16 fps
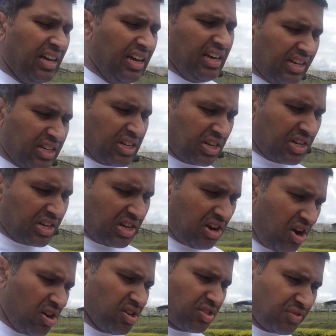it
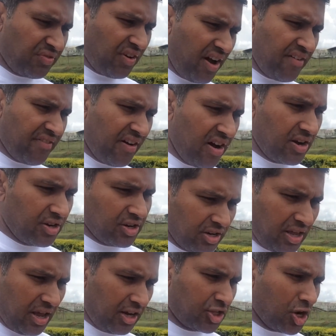costs 500,
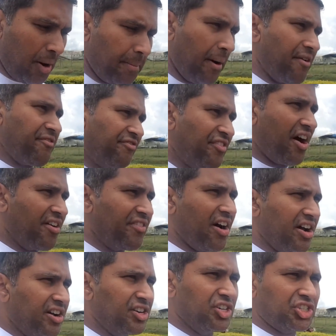they top up
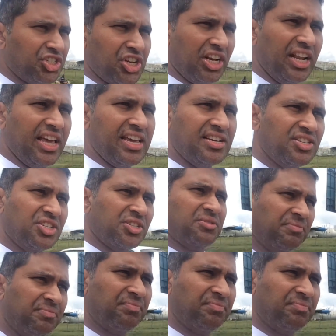500 shillings